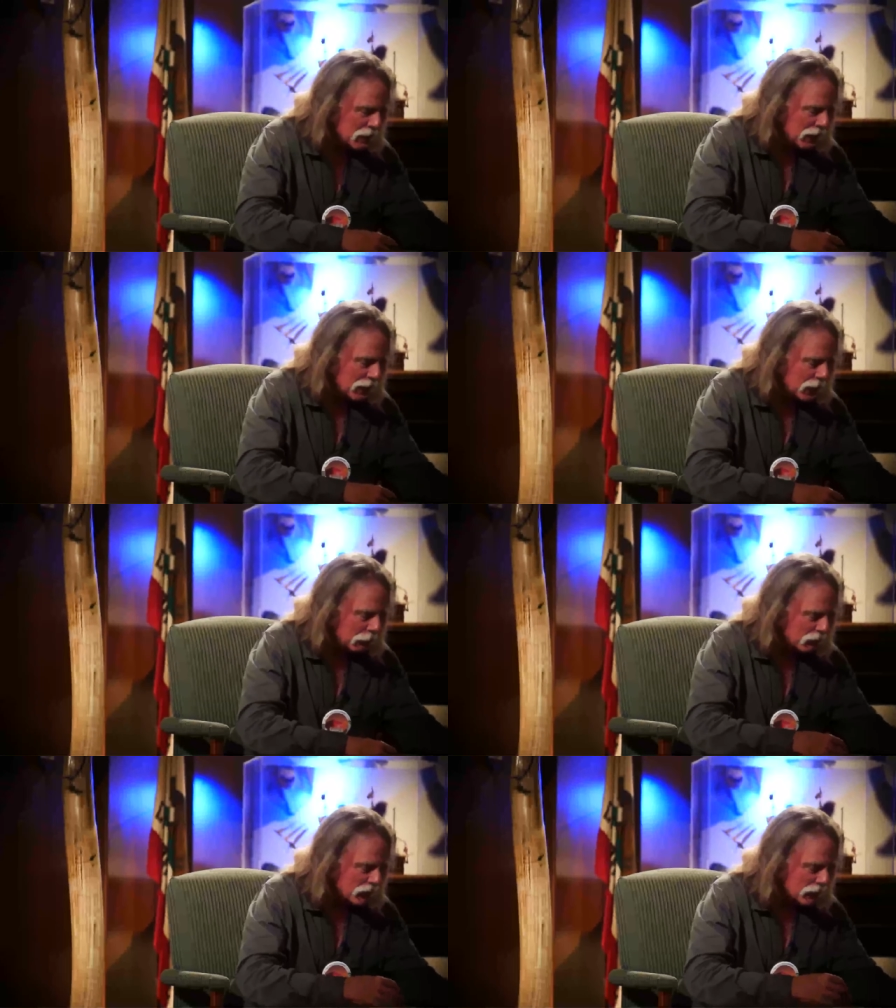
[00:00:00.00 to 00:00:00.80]

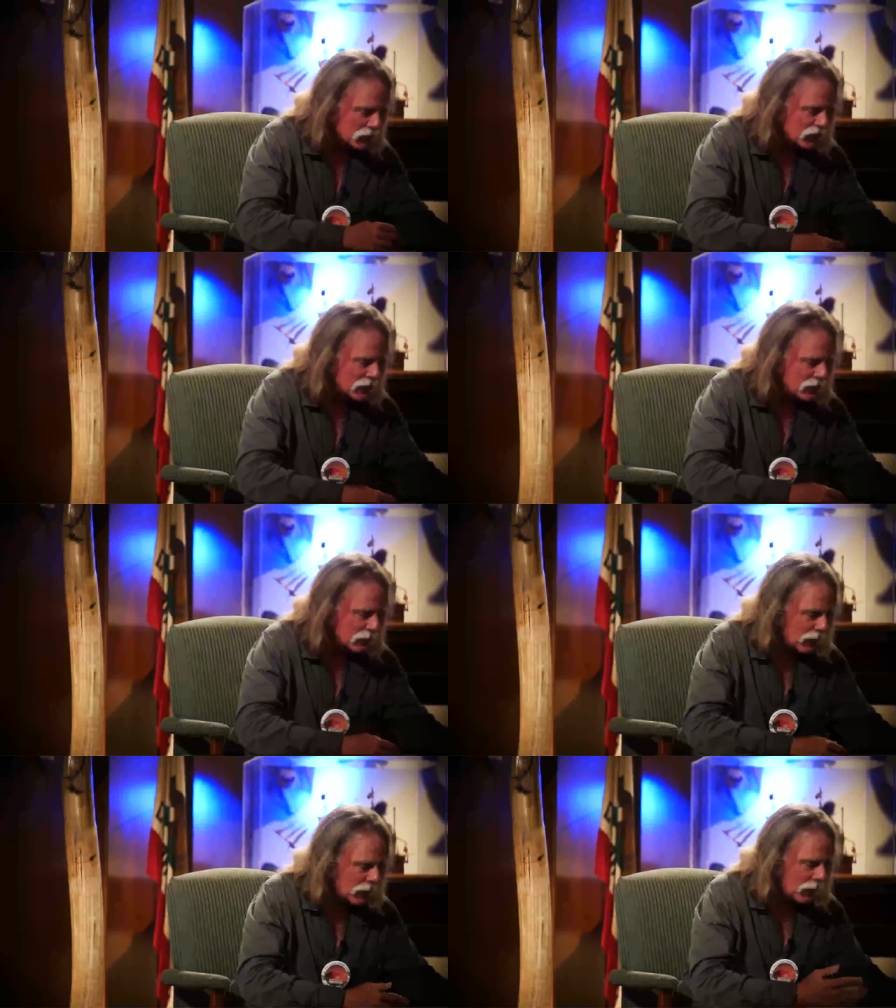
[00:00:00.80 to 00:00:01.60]
um, they're sitting,
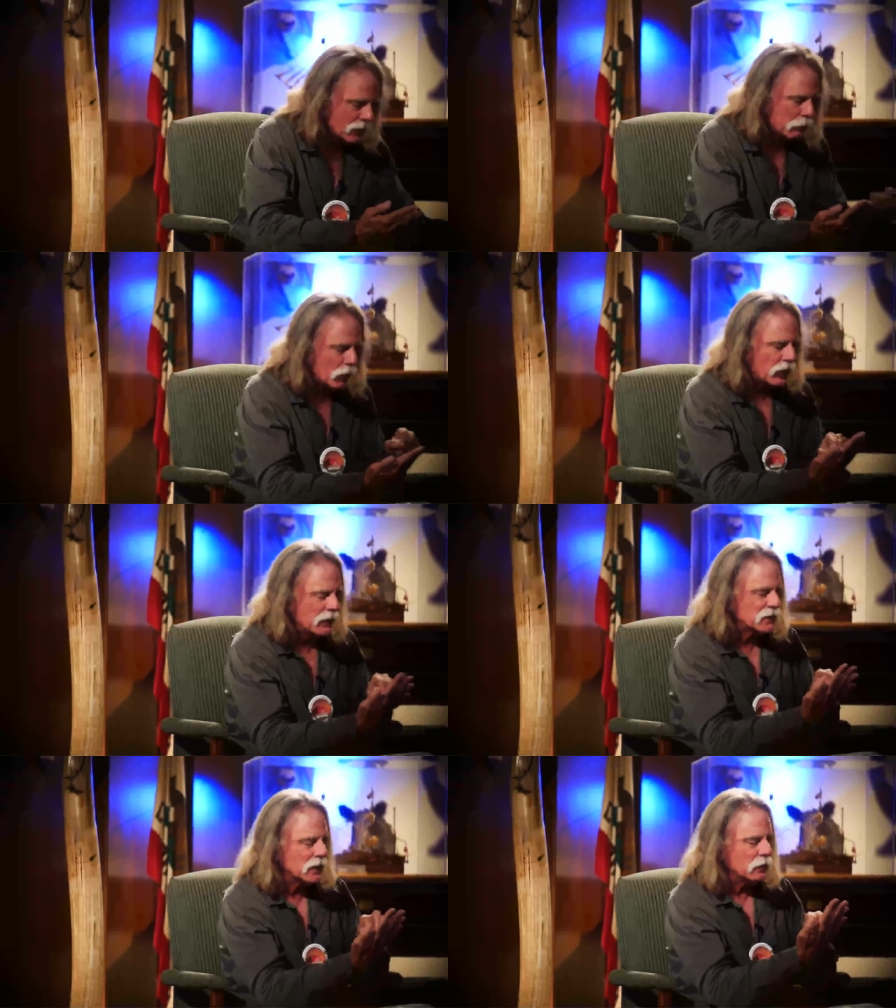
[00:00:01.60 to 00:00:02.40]
and they're both on
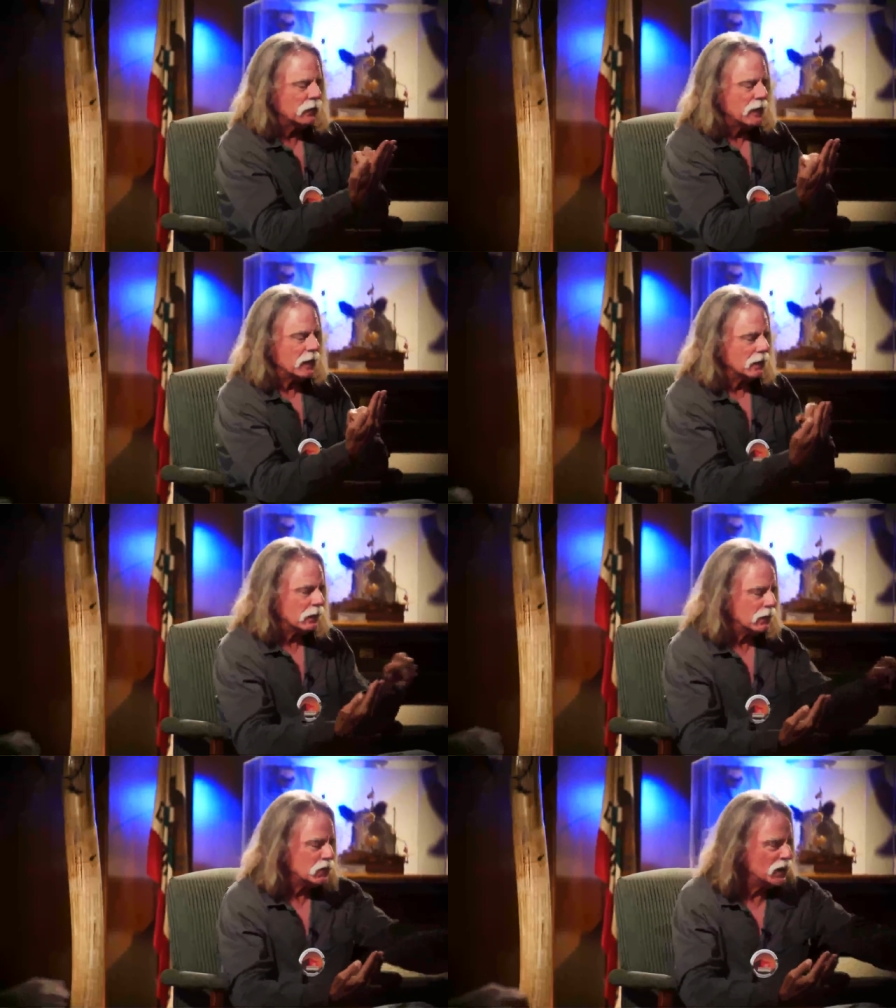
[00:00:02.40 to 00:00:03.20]
this little thing,
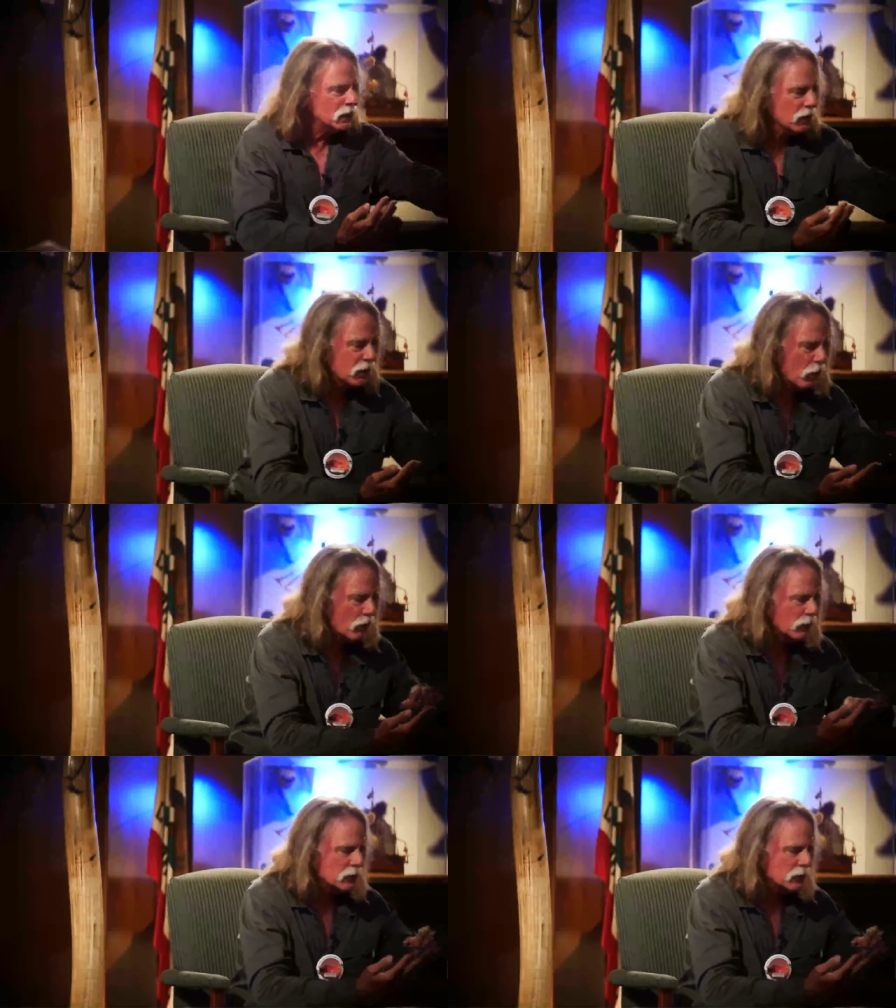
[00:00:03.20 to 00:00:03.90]
and she's looking over.